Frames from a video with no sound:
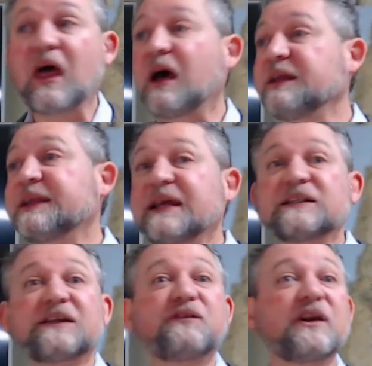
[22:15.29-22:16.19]
Other thing
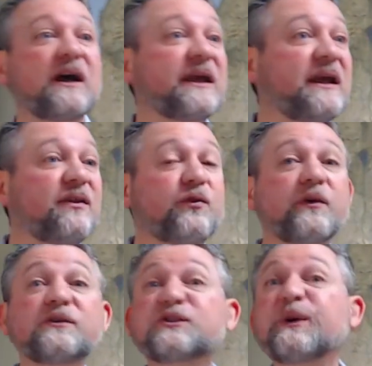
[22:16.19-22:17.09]
is if you're not getting
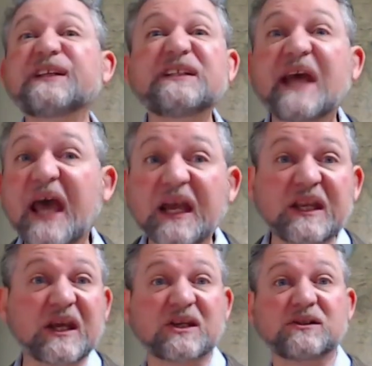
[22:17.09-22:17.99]
through, switch
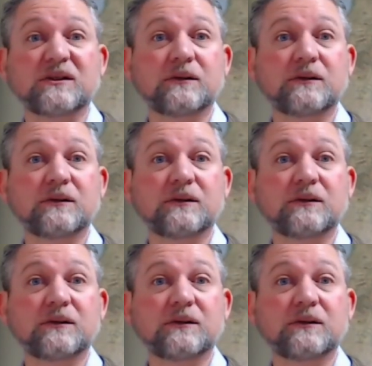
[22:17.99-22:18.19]
tactics.